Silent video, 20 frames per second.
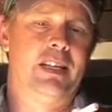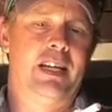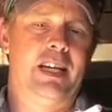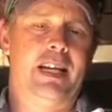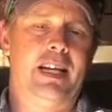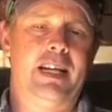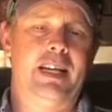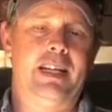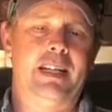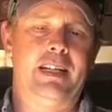
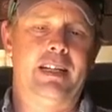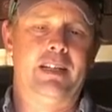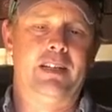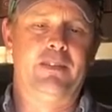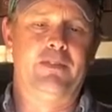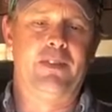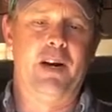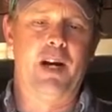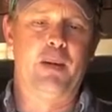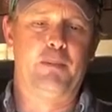And
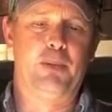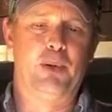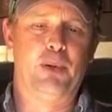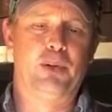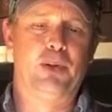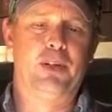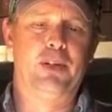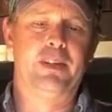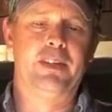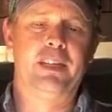if I
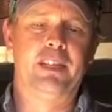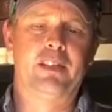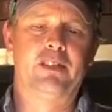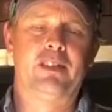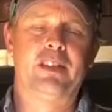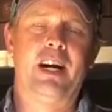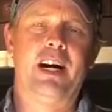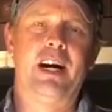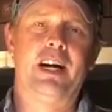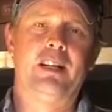pull on
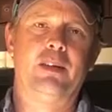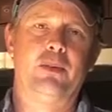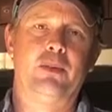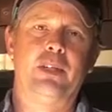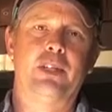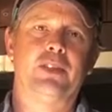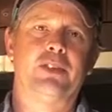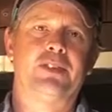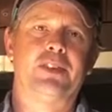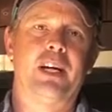this knot
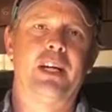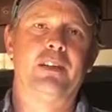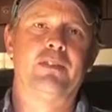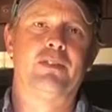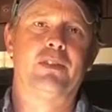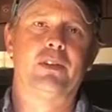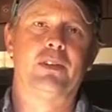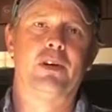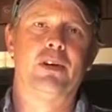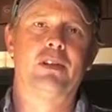real tight
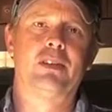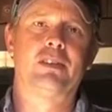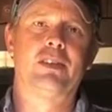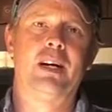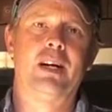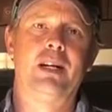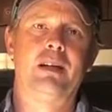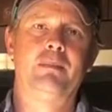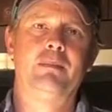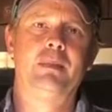for a long
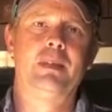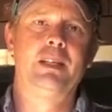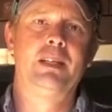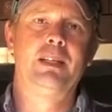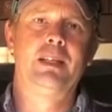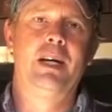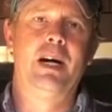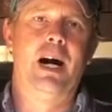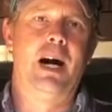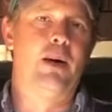time,
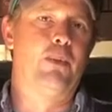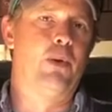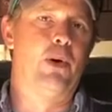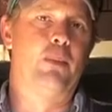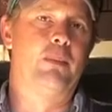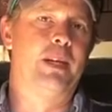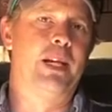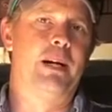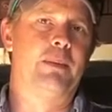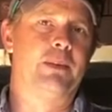I
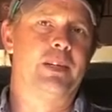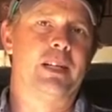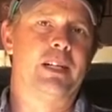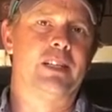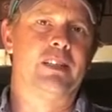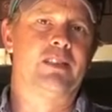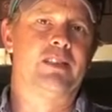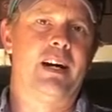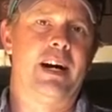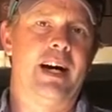won't be able to
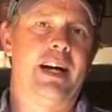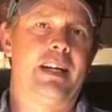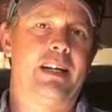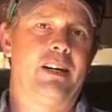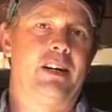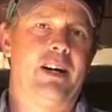untie it.